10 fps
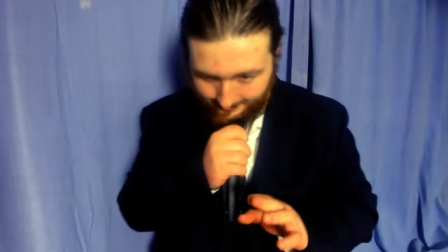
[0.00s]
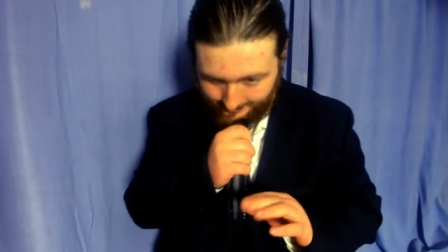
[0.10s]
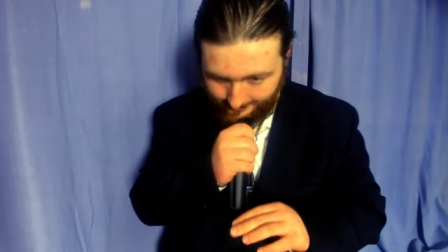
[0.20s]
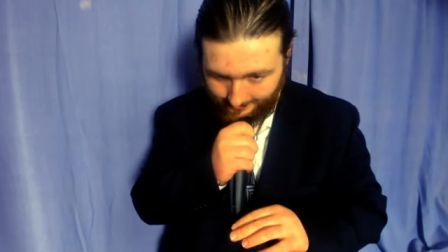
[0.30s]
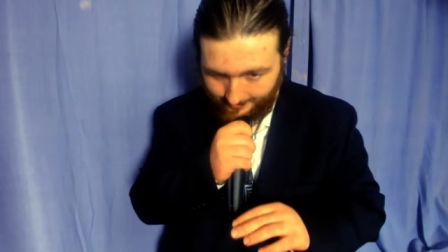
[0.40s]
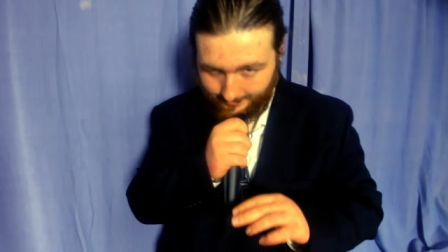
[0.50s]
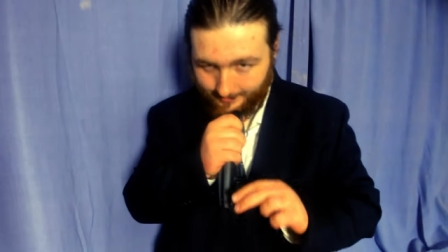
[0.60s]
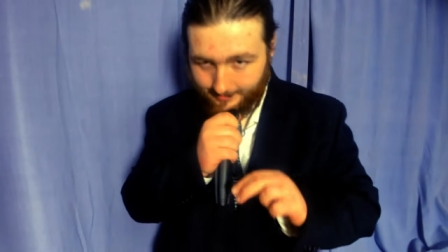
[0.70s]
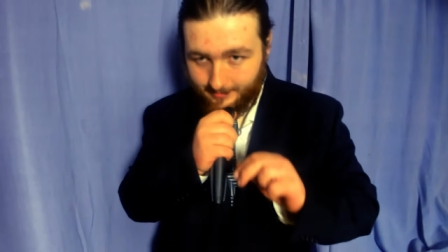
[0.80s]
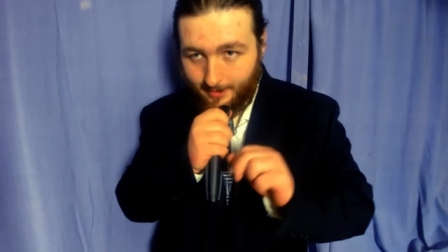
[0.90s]
to the
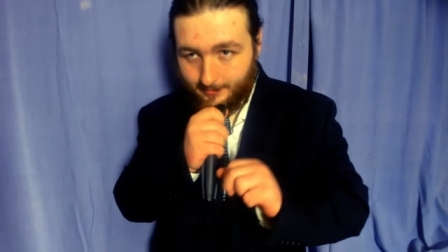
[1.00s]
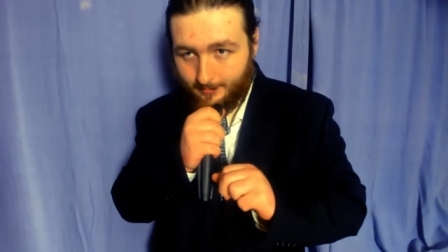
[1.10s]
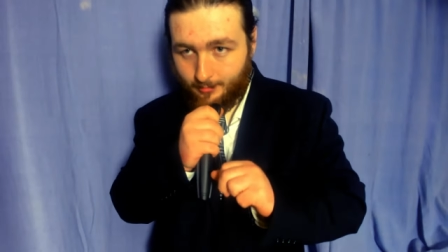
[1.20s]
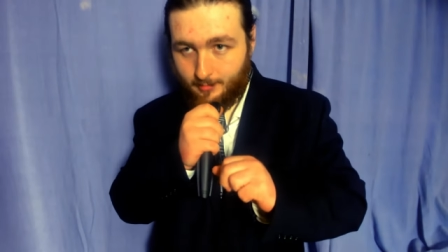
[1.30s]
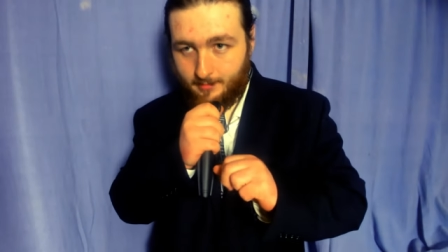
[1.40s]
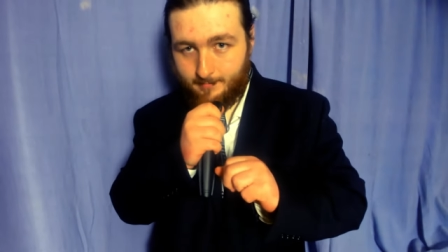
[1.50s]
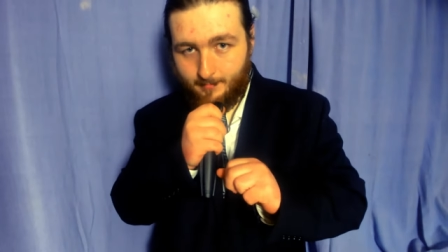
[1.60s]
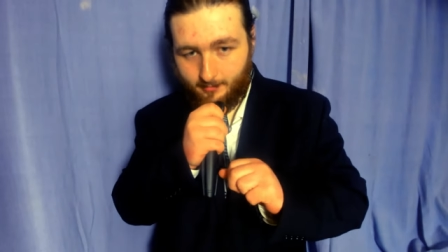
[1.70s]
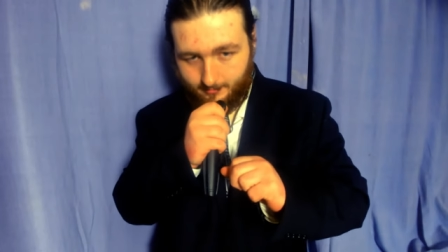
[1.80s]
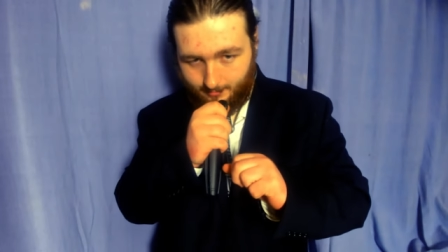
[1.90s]
the nuts and
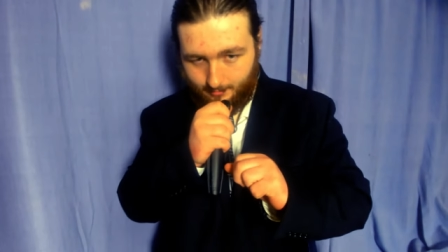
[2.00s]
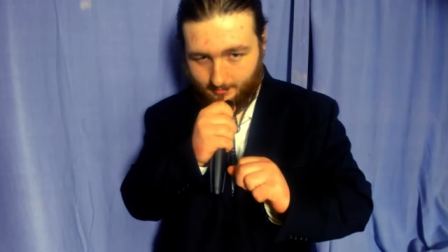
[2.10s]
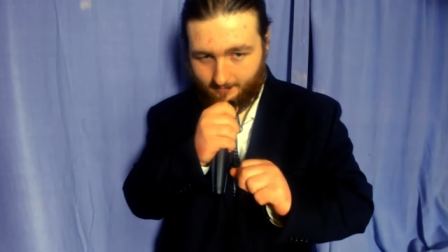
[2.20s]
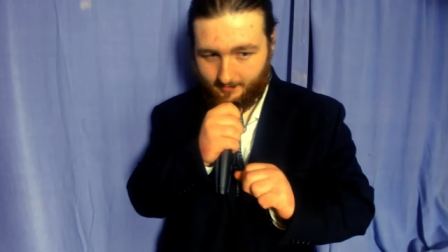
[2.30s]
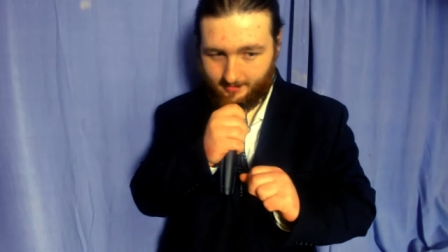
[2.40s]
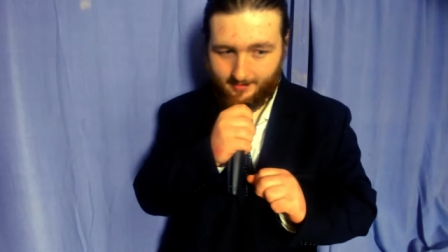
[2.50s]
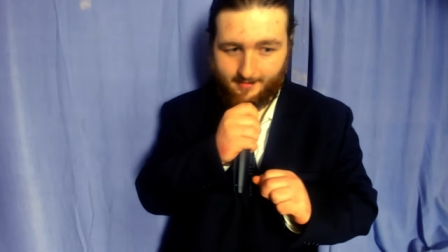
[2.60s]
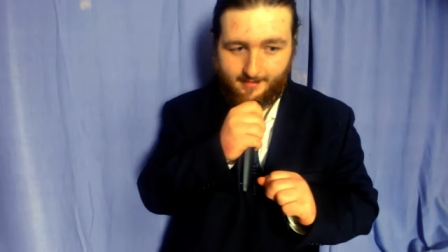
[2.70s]
bolts of it,